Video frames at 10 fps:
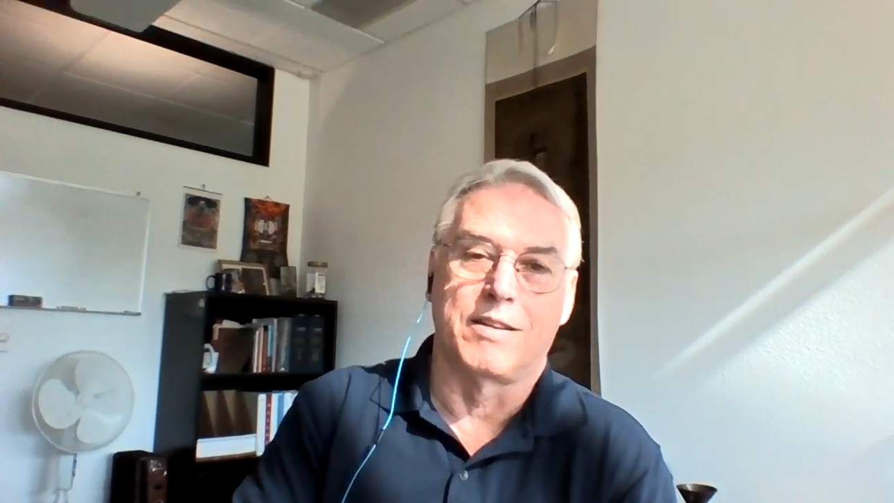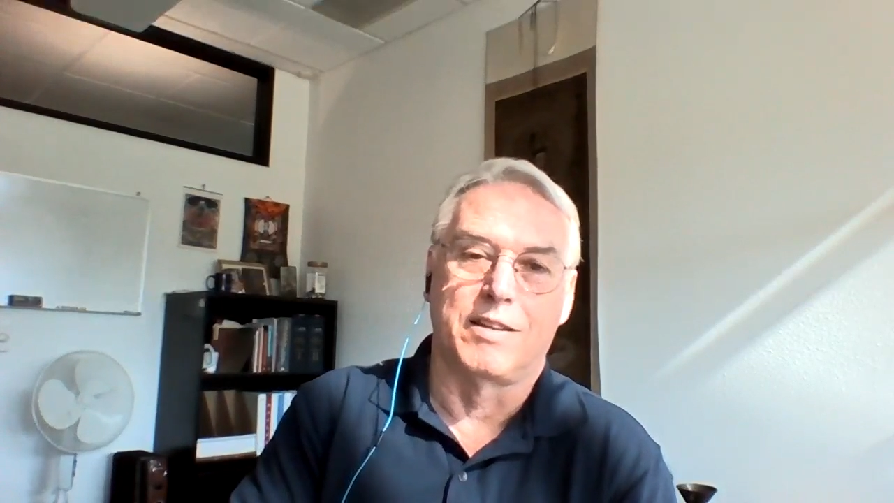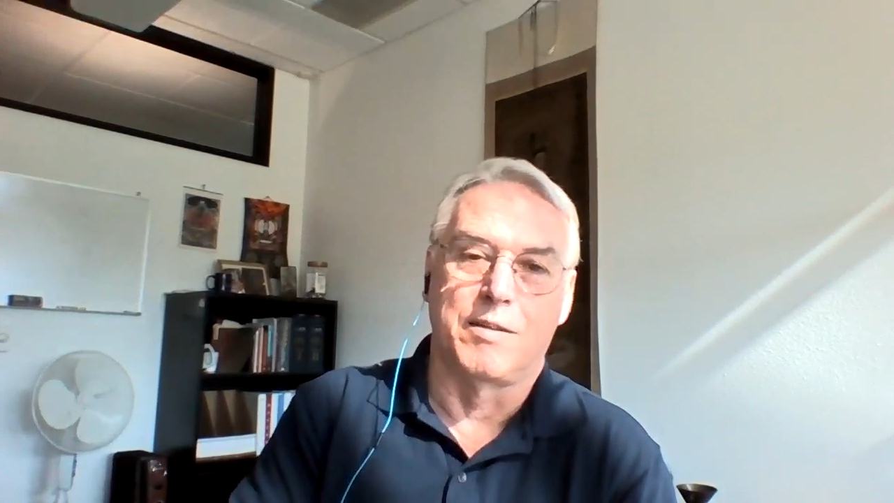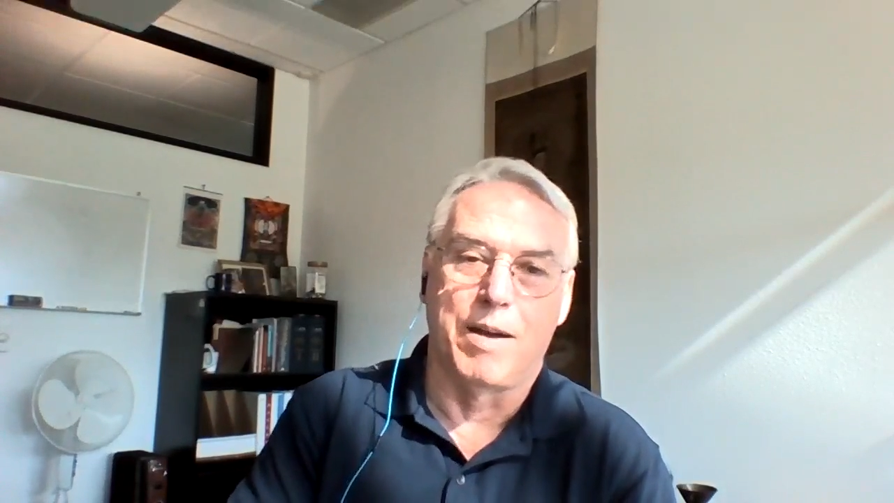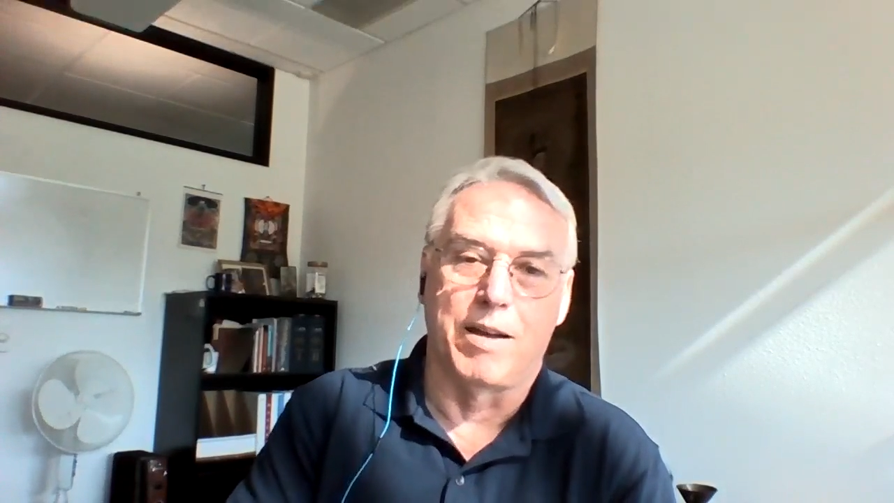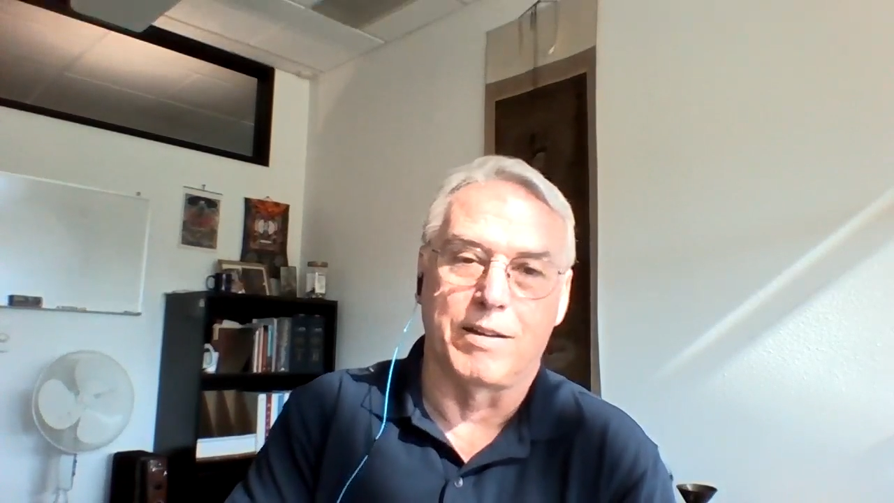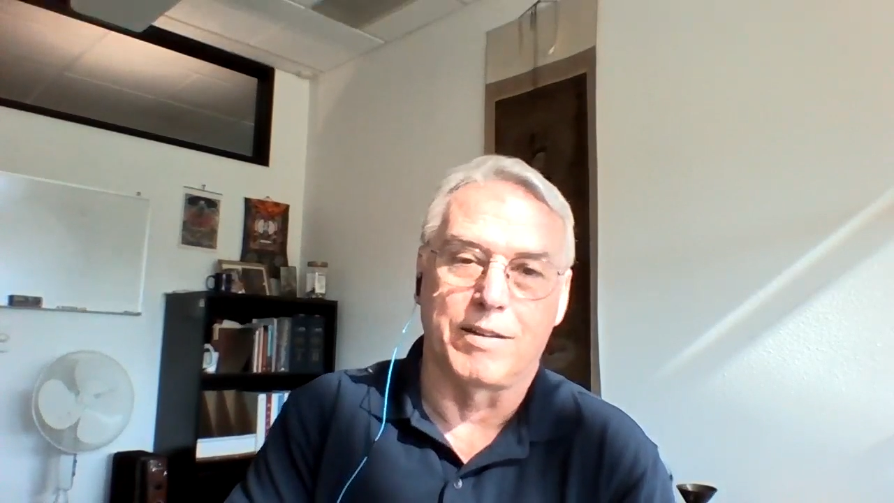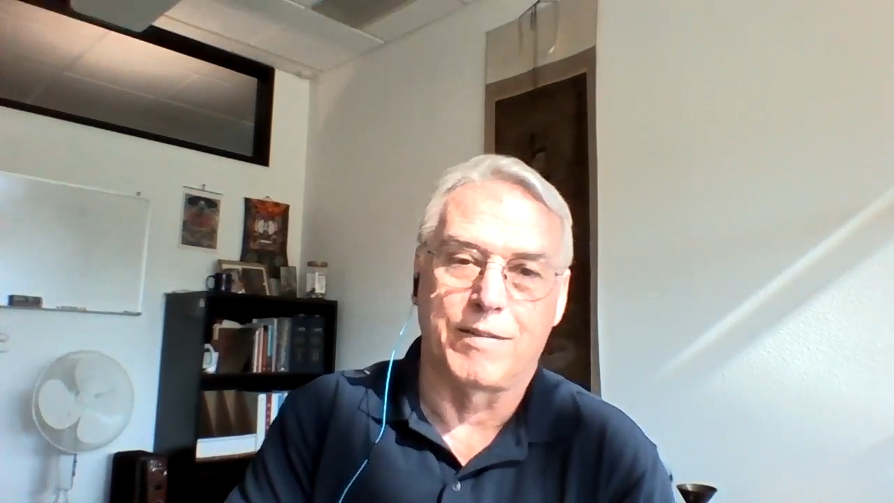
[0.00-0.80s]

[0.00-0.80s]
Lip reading: in the mind.